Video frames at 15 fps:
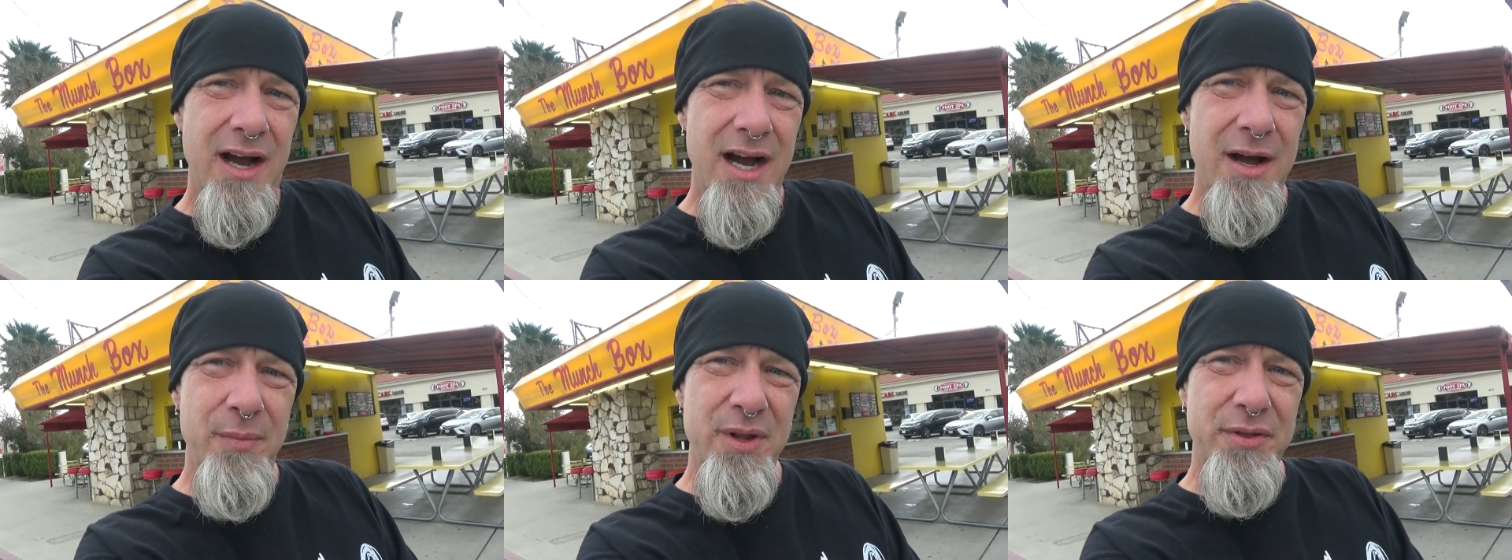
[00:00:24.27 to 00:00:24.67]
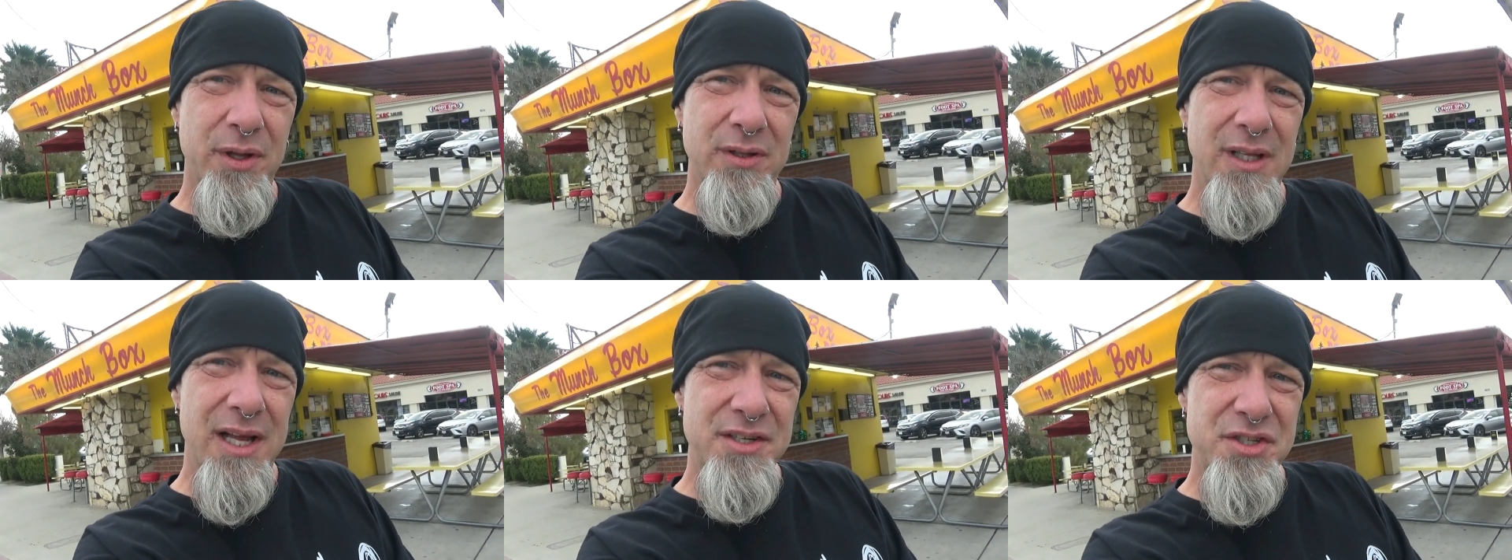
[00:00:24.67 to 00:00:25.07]
I'm at the
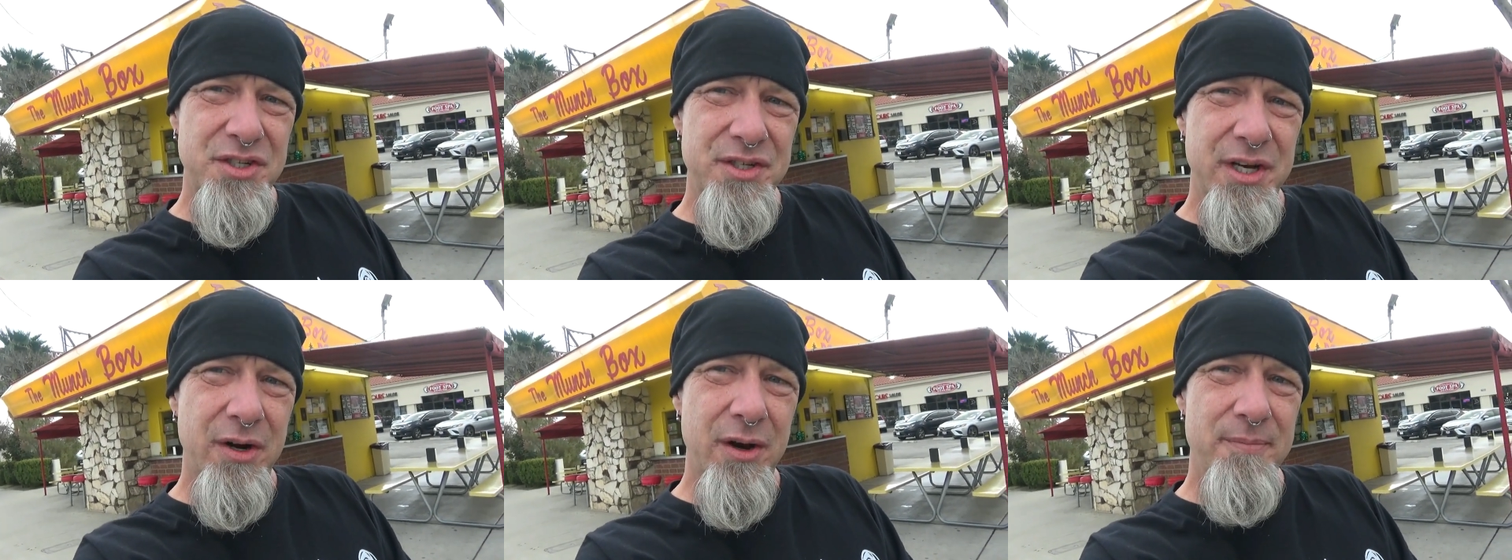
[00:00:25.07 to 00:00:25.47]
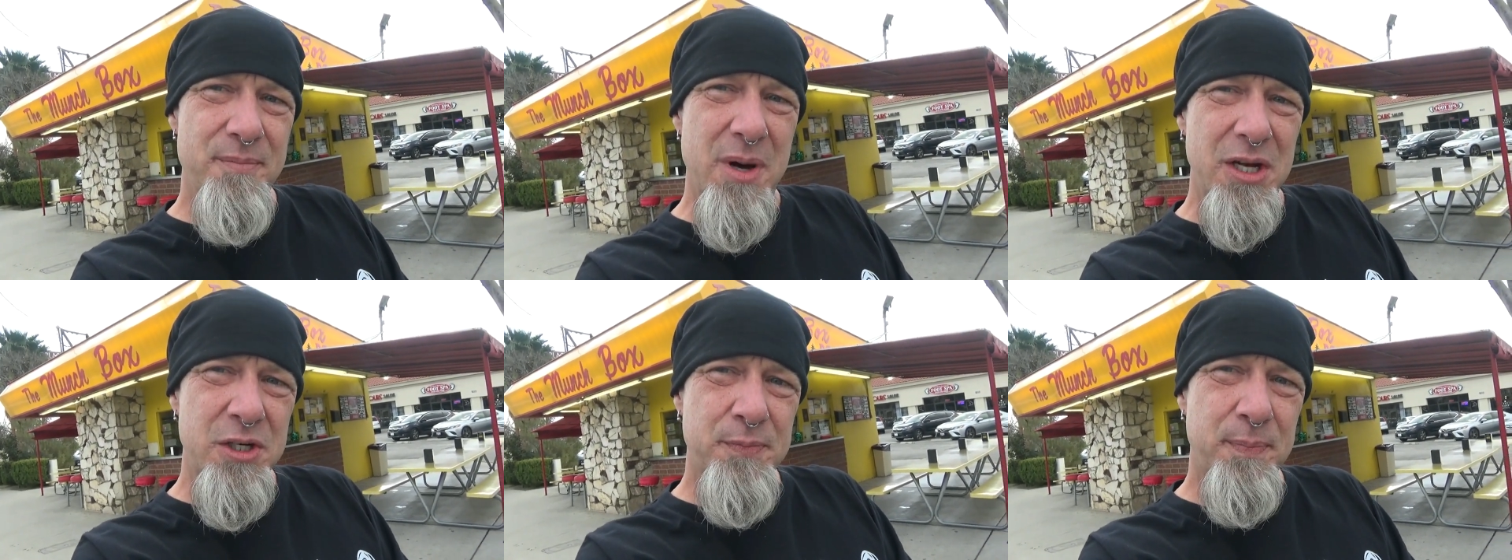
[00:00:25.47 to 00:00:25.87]
legendary
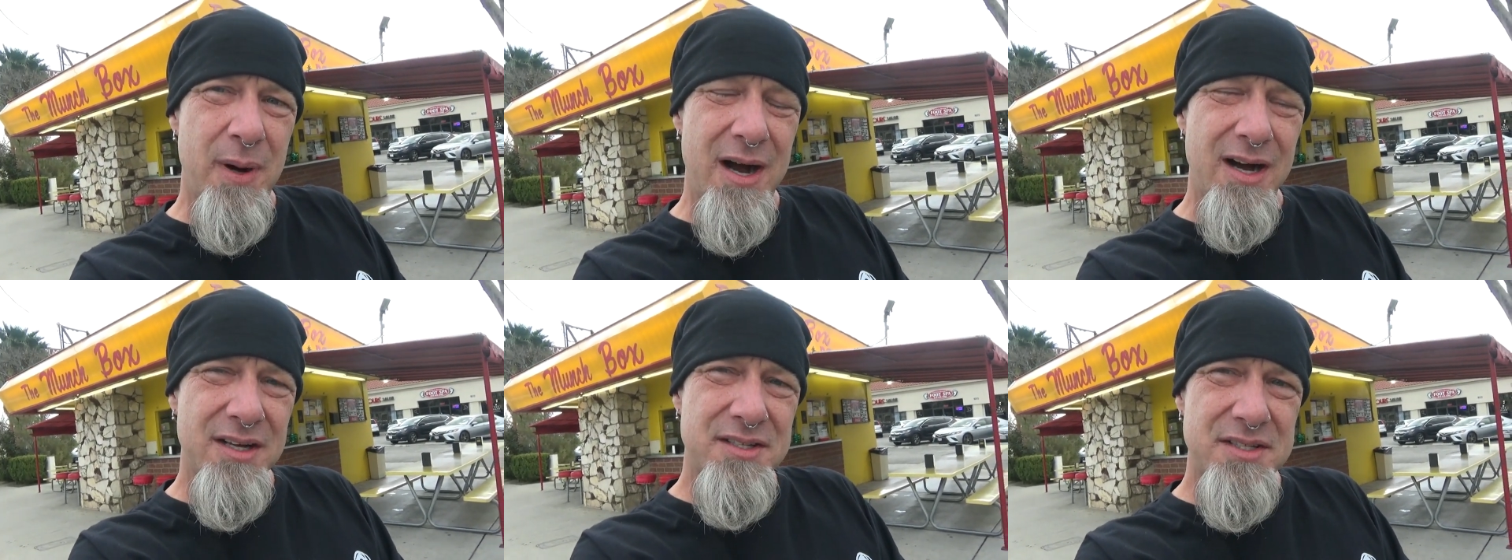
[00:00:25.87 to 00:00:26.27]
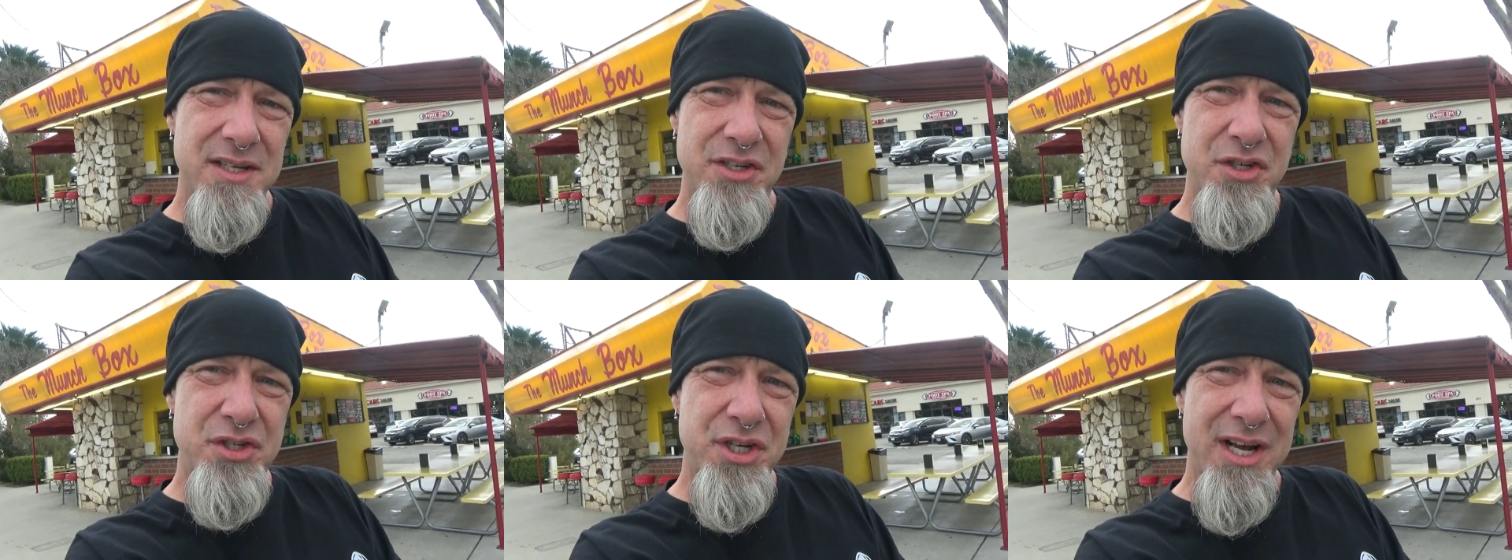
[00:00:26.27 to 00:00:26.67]
Munch Box
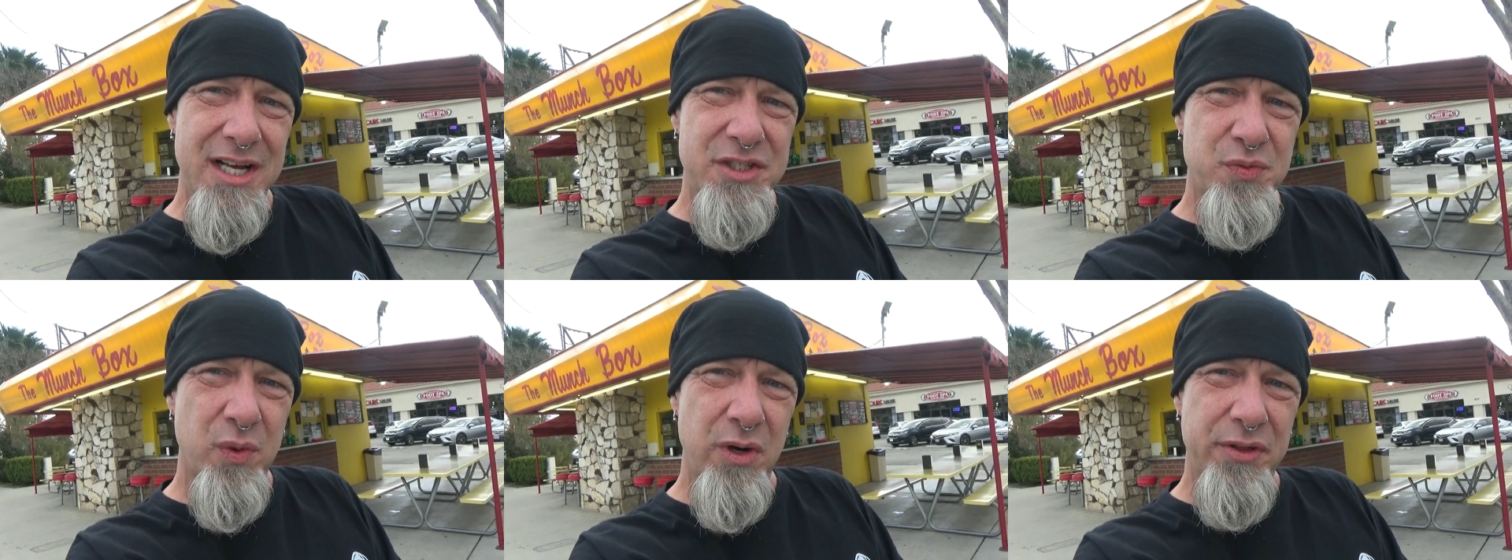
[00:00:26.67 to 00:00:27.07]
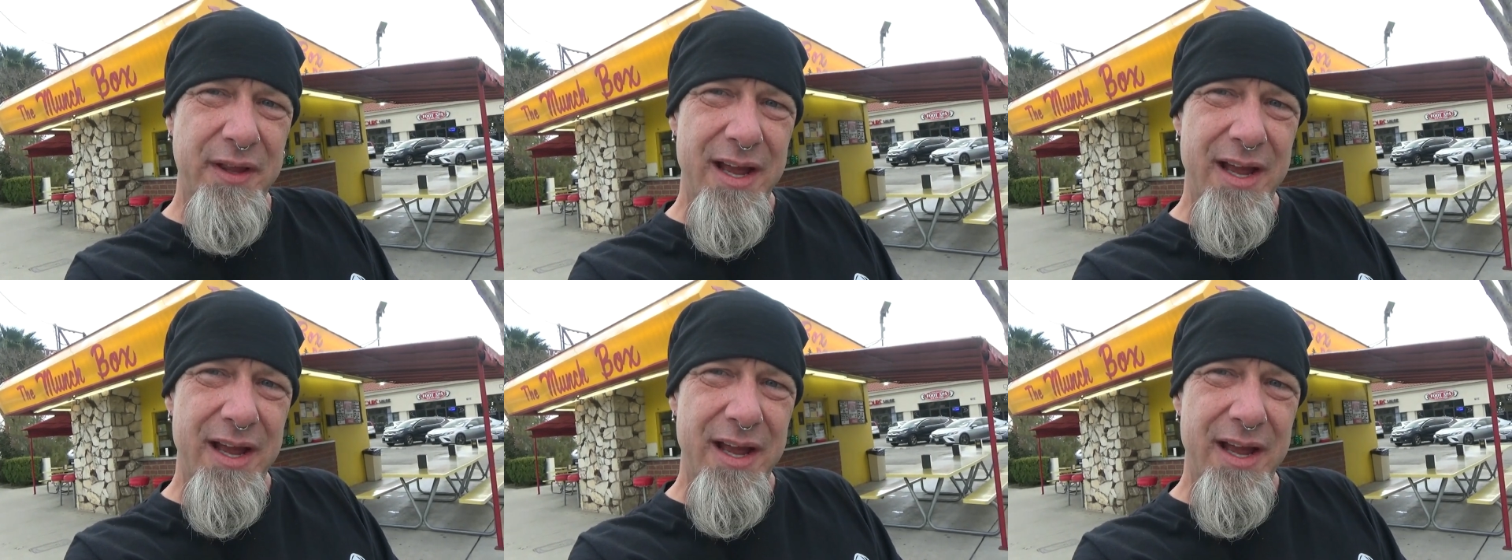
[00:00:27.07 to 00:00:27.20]
in Chatsworth,